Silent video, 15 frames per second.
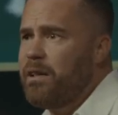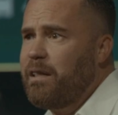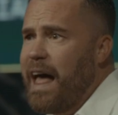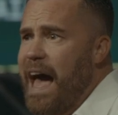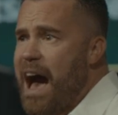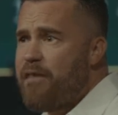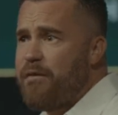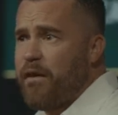to
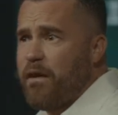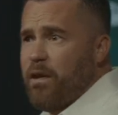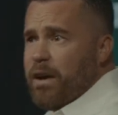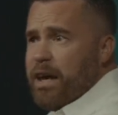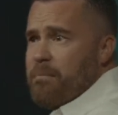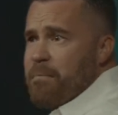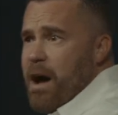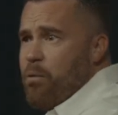laugh or
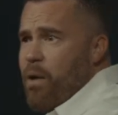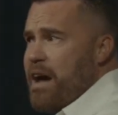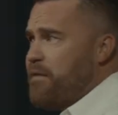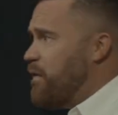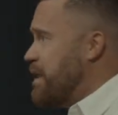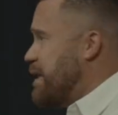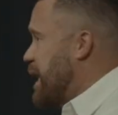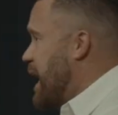look at my
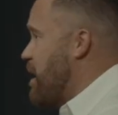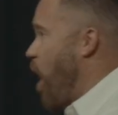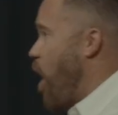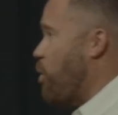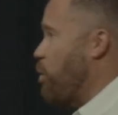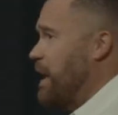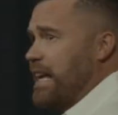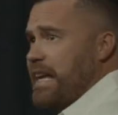wife and say,
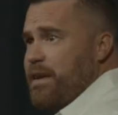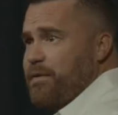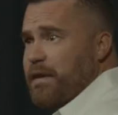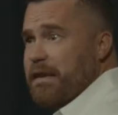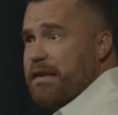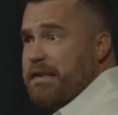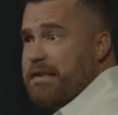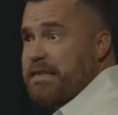are we
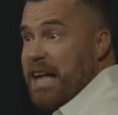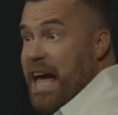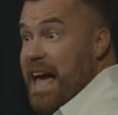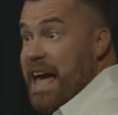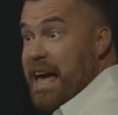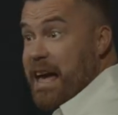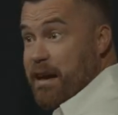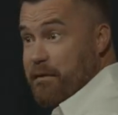even
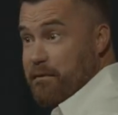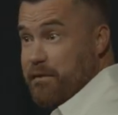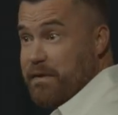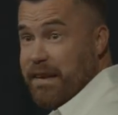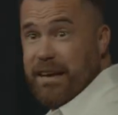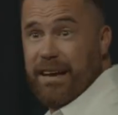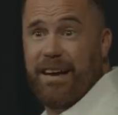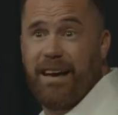
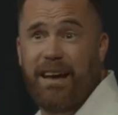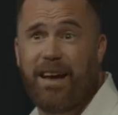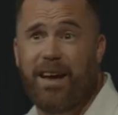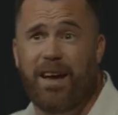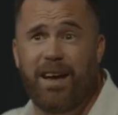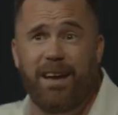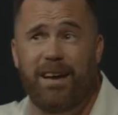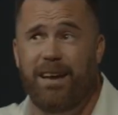saved?
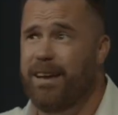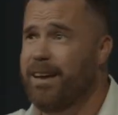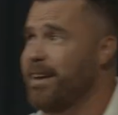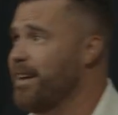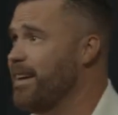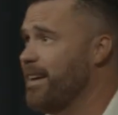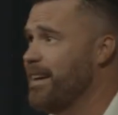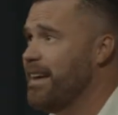
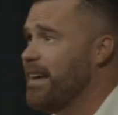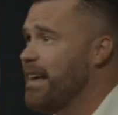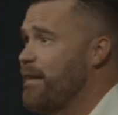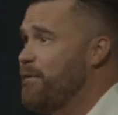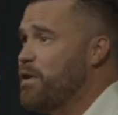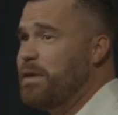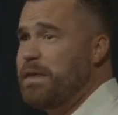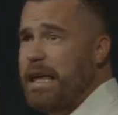
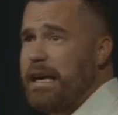If you